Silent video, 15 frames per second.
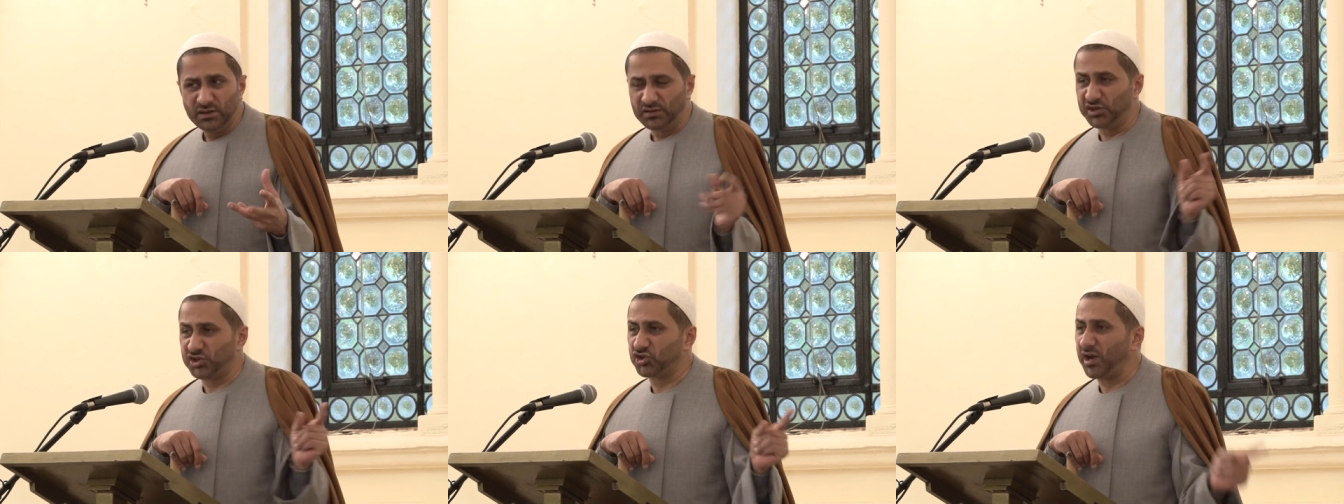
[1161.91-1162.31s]

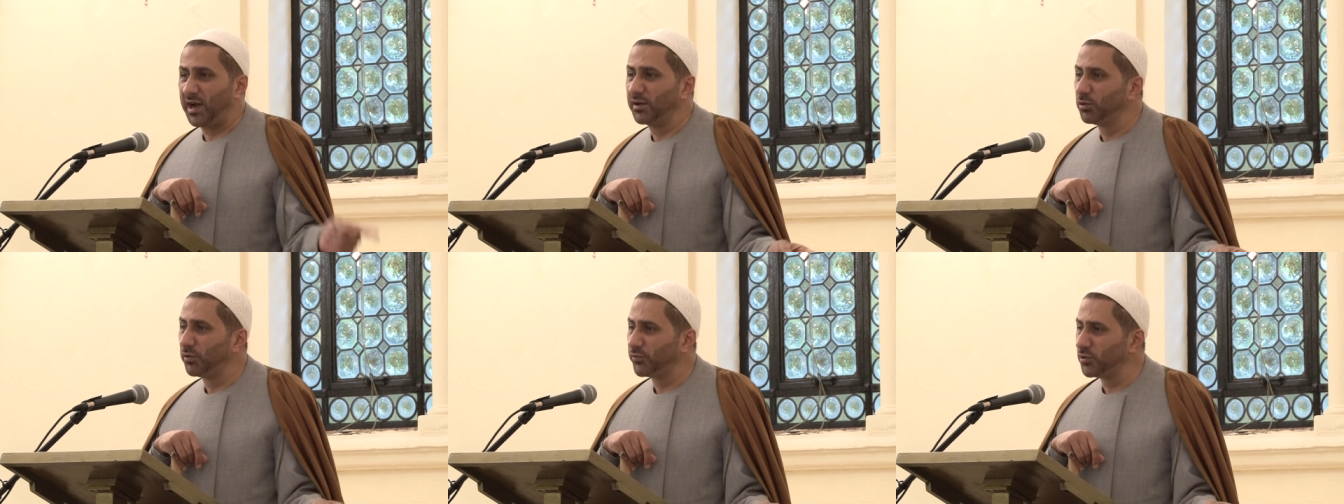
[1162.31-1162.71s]
This
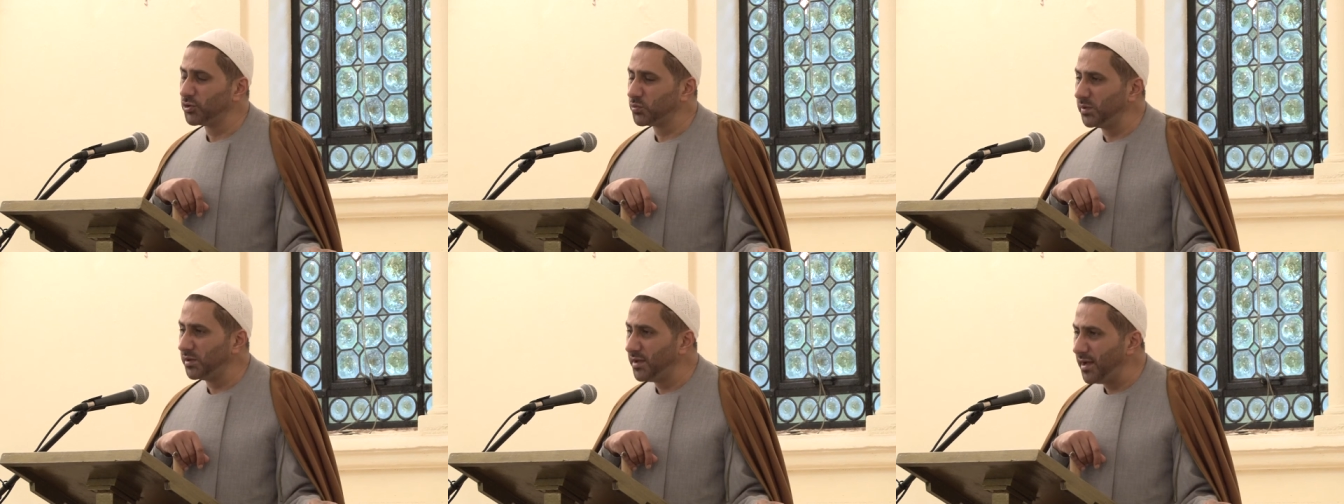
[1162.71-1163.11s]
child of
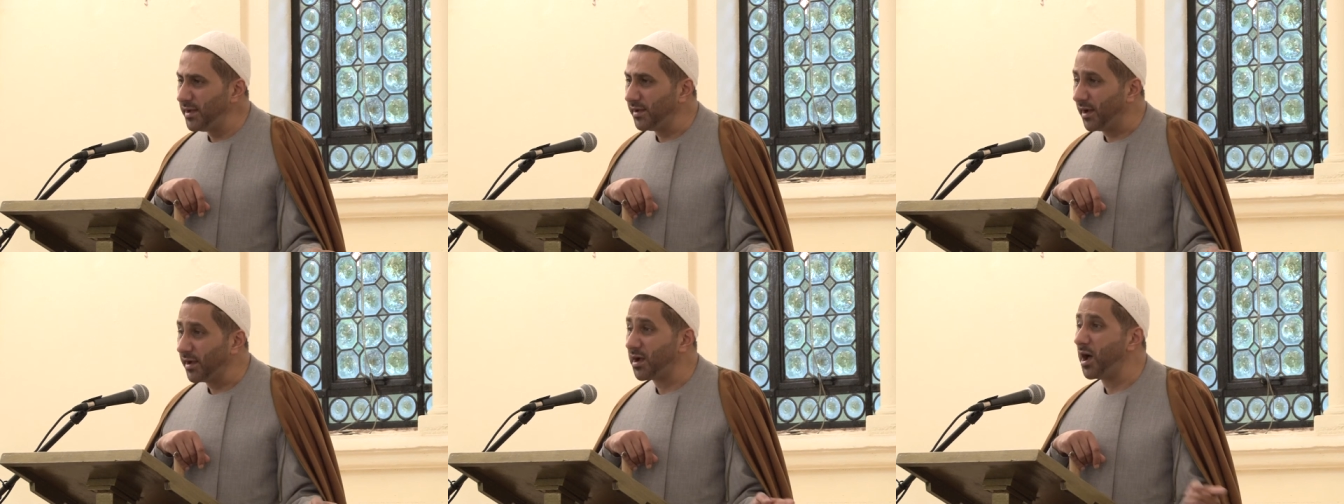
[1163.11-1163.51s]
yours will
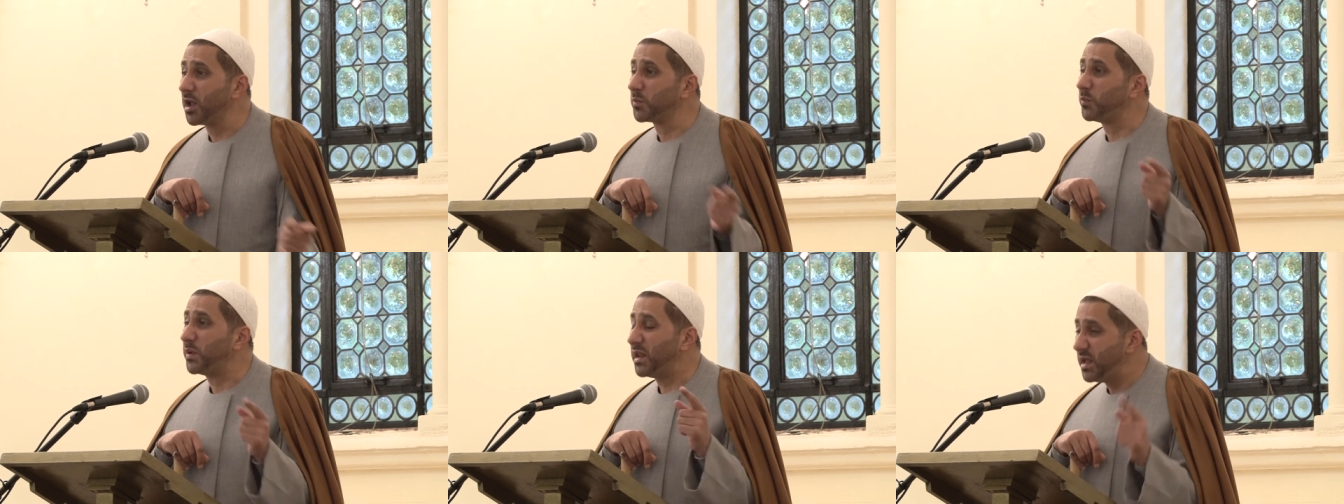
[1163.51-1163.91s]
die. I
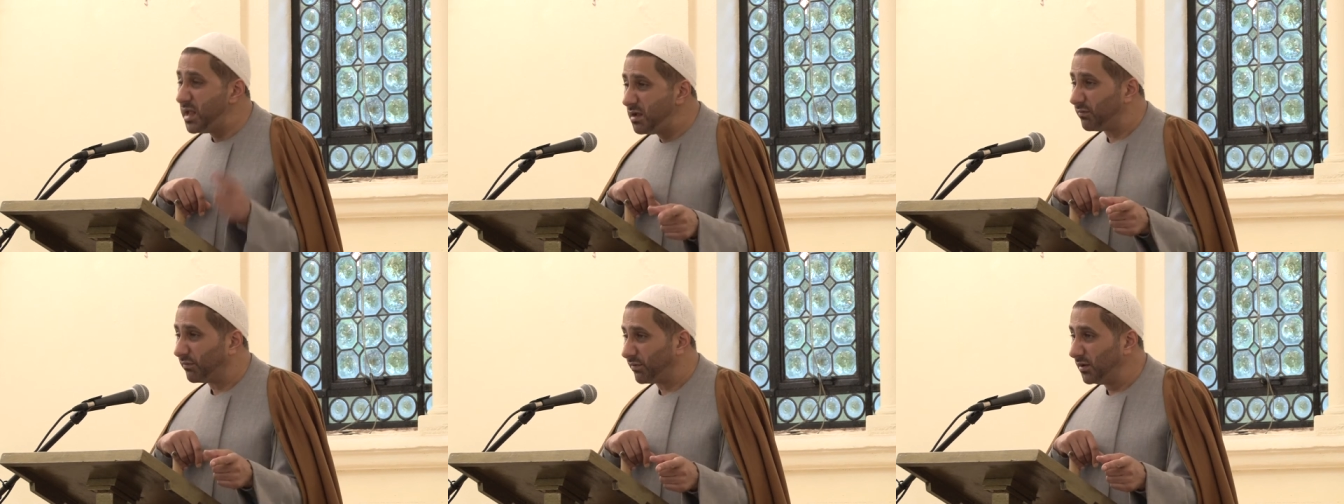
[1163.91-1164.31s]
can't
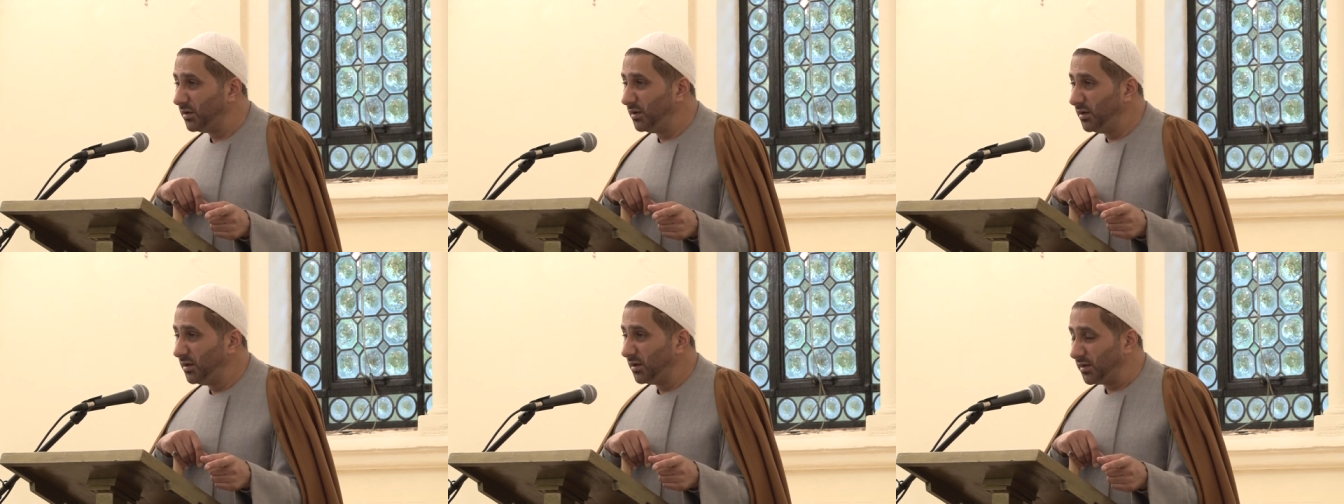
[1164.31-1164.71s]
believe
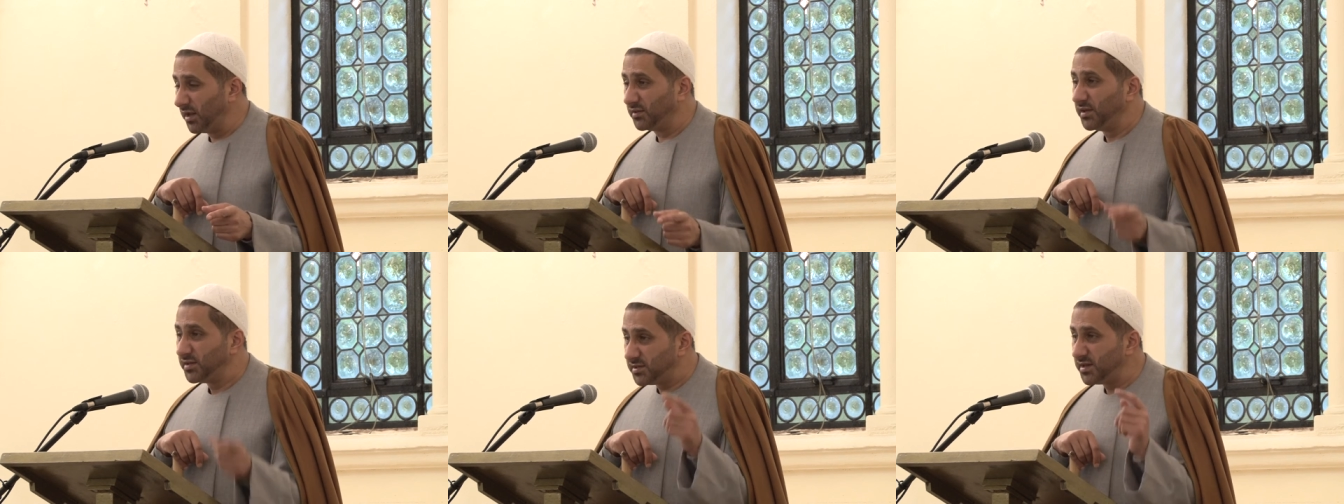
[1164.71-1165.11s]

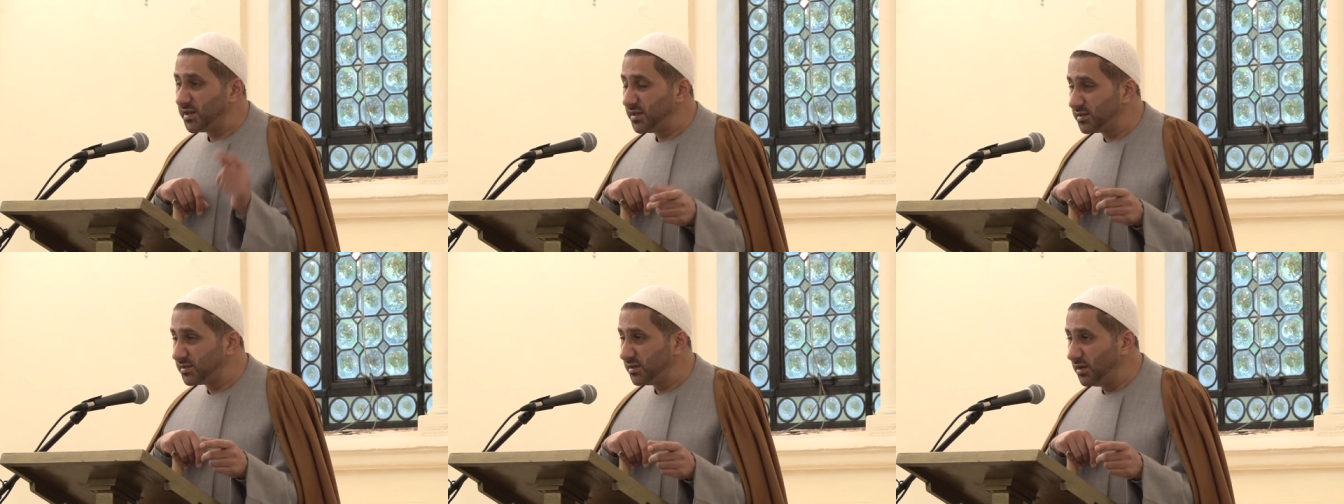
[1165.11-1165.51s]
that this
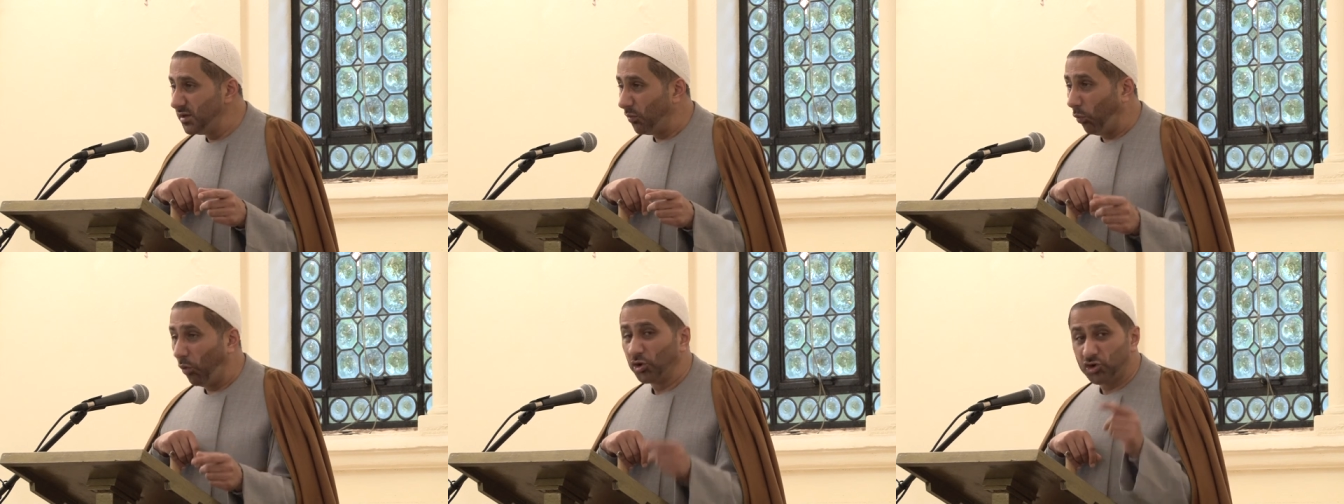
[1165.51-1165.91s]
is
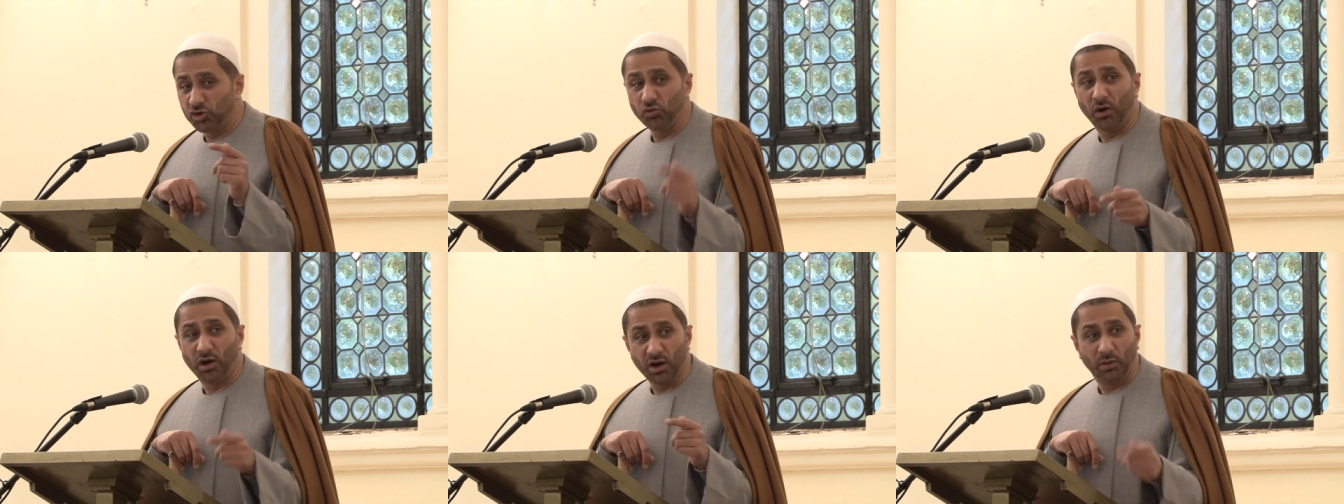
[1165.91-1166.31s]
what
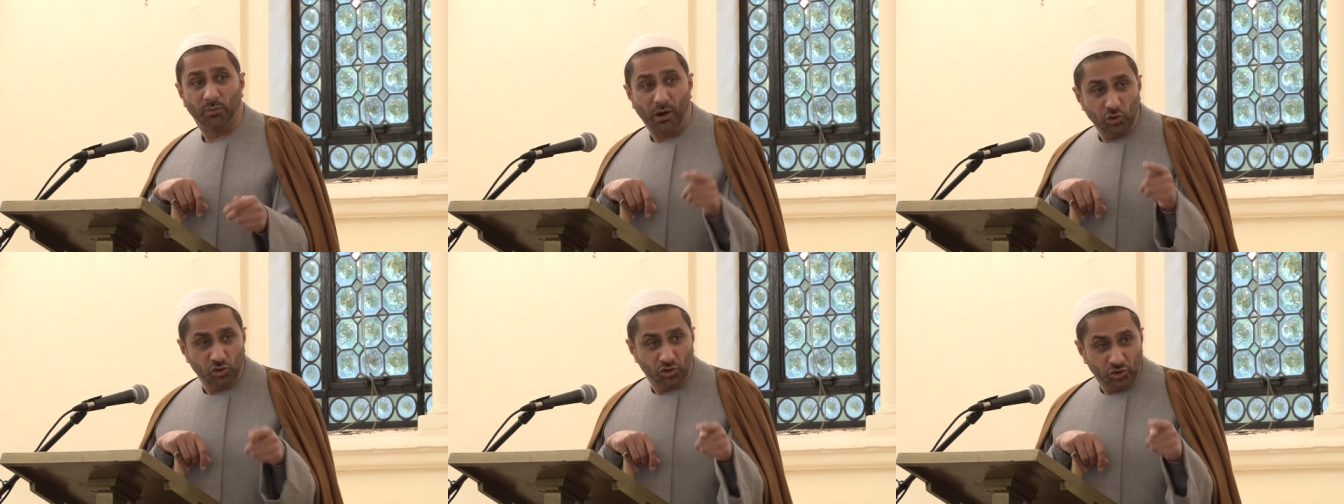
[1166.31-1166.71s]
you are
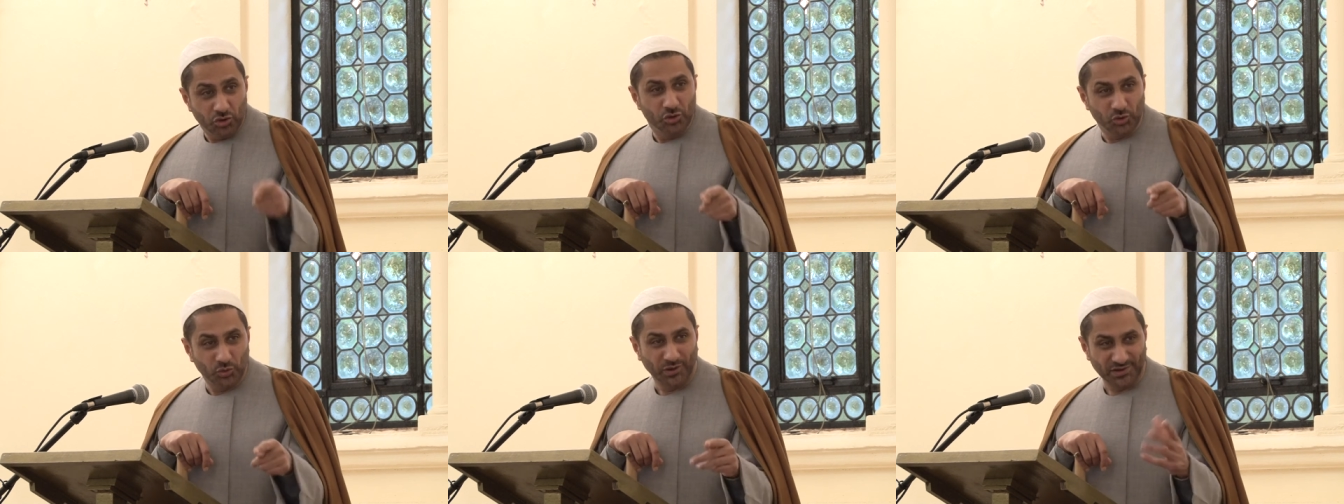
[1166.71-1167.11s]
about to
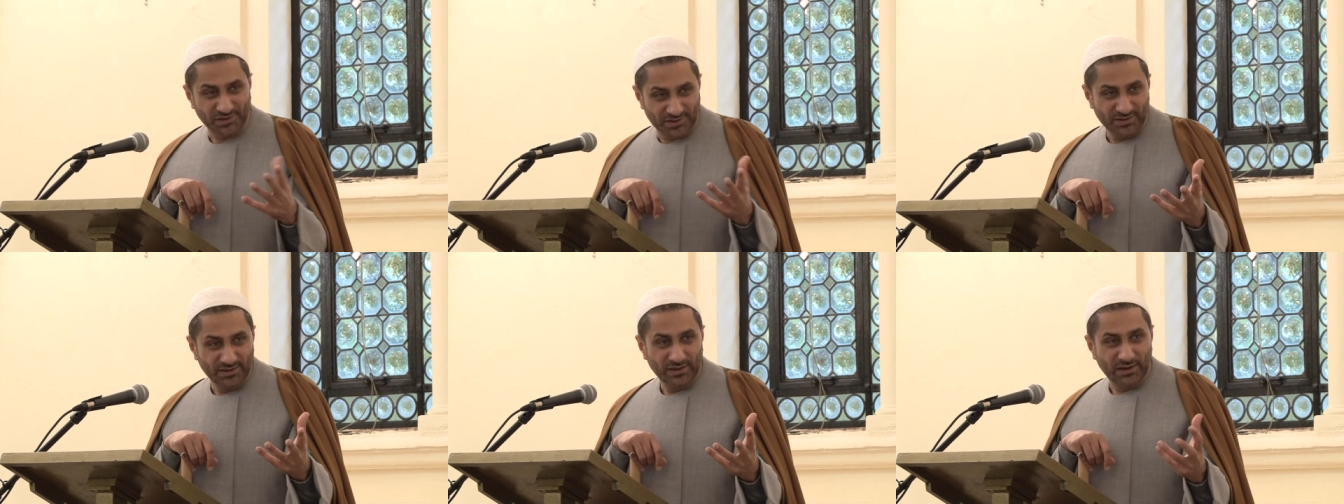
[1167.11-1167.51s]
do to us.